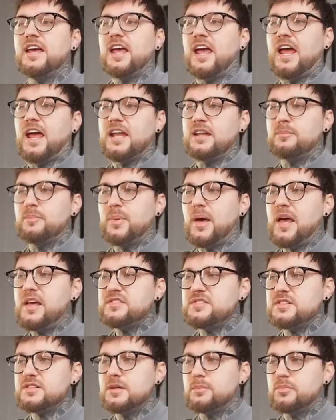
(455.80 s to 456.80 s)
and
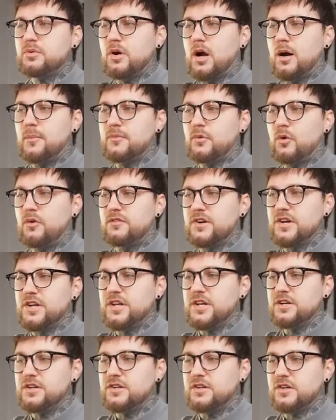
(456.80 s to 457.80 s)
paste the prompt over
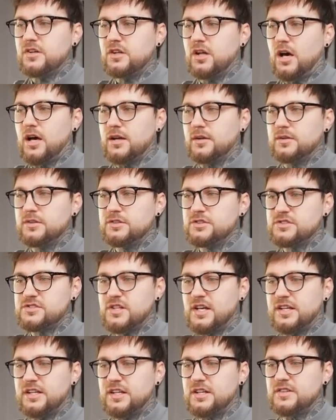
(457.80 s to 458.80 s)
here to Claude, just
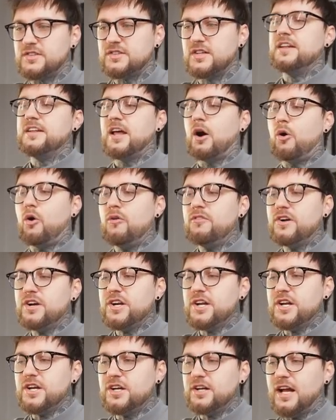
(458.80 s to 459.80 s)
like this. Now over
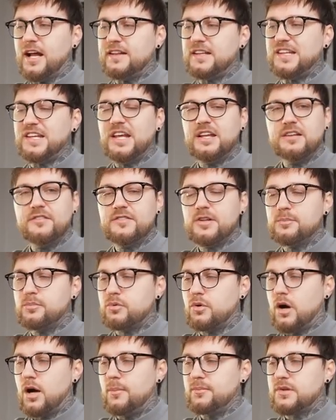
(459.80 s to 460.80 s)
here at the end of the
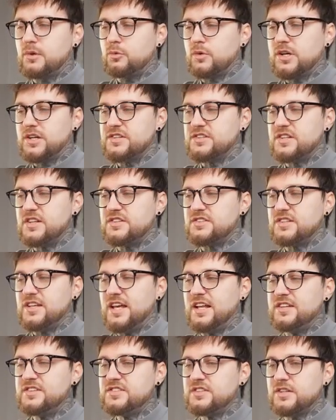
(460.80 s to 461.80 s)
prompt where it says
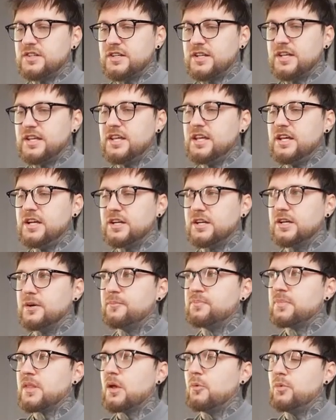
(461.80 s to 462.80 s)
insert here,
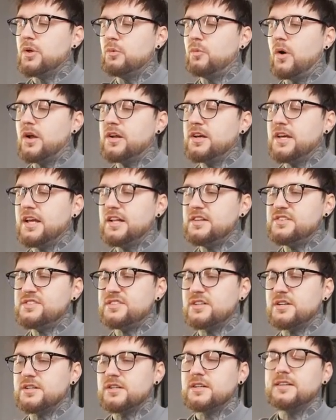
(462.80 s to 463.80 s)
we want to
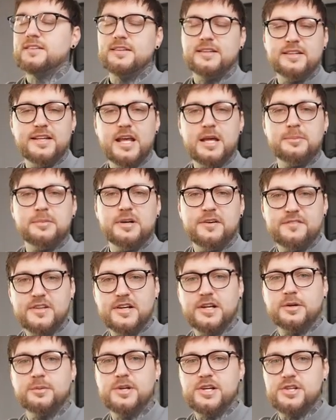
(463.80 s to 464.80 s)
insert the name of
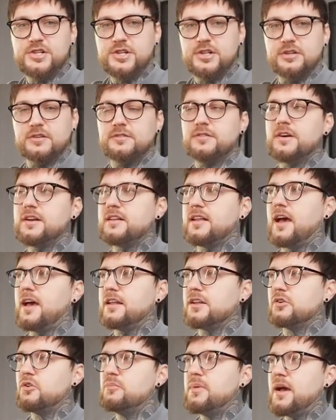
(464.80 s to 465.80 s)
the creature. For that, go